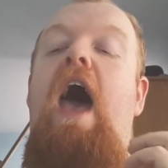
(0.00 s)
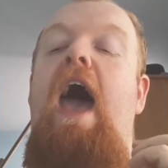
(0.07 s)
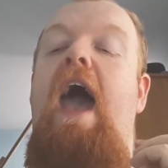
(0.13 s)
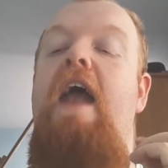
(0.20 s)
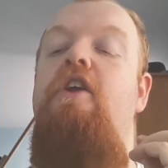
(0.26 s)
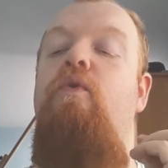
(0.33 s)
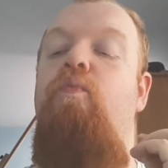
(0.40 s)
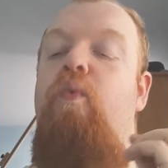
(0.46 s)

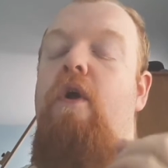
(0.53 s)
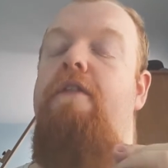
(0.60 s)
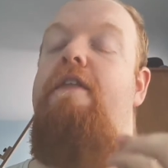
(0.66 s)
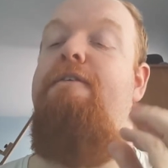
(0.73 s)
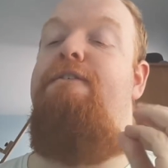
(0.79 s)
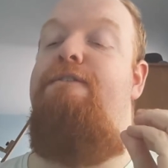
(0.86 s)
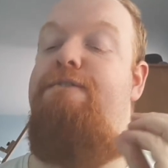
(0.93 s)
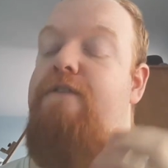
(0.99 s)
And one of
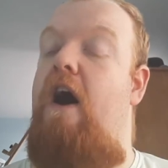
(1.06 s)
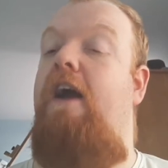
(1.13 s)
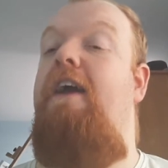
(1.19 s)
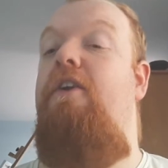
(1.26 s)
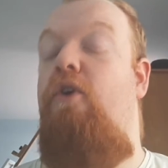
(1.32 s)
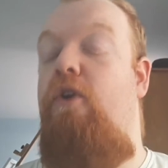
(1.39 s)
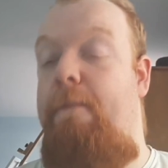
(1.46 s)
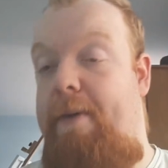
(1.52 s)
the
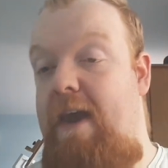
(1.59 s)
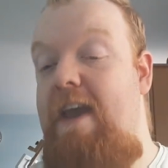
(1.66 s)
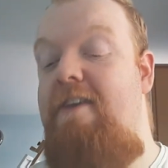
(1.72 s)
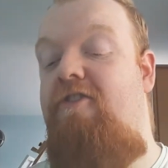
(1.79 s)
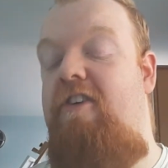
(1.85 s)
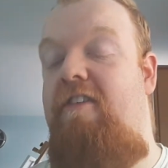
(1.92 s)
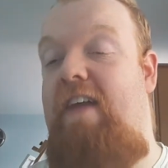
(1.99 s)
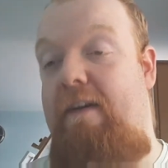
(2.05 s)
final
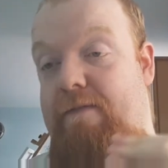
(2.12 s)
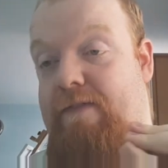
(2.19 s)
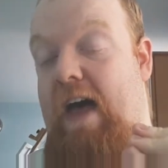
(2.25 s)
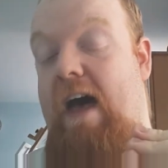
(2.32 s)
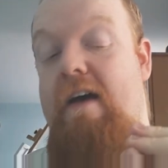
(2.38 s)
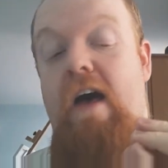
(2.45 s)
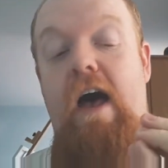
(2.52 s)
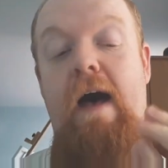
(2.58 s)
pieces that
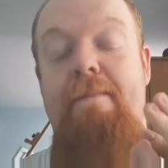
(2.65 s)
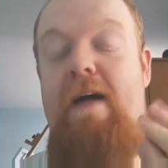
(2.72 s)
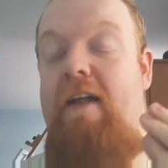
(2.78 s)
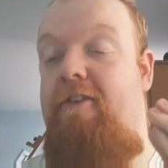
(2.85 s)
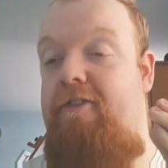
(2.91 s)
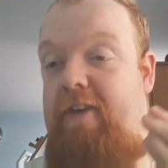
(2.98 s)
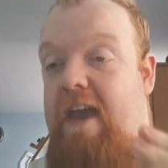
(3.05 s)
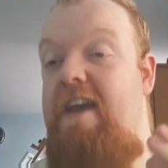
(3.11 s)

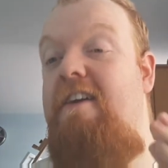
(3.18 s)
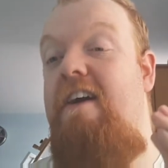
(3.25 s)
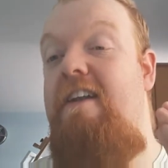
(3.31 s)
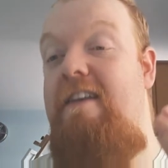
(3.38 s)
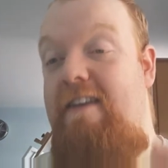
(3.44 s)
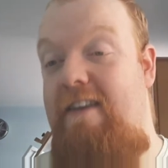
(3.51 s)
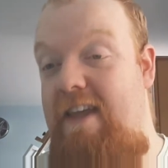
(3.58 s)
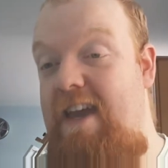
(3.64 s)
Sega
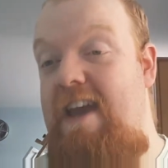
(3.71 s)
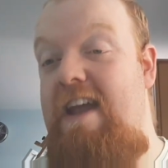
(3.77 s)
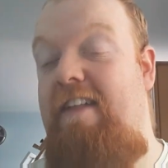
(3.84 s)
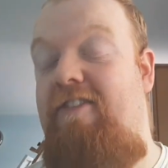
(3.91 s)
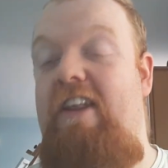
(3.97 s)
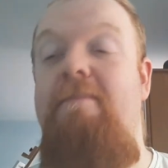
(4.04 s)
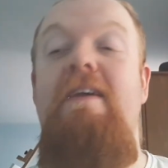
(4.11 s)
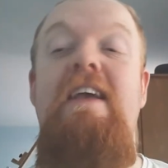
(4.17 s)

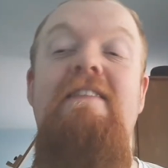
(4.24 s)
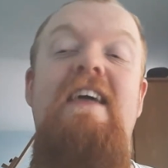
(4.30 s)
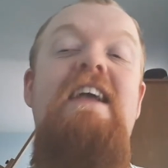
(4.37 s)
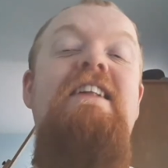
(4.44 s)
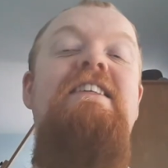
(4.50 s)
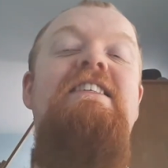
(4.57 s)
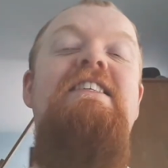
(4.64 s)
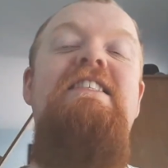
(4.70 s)
needs, and I mean they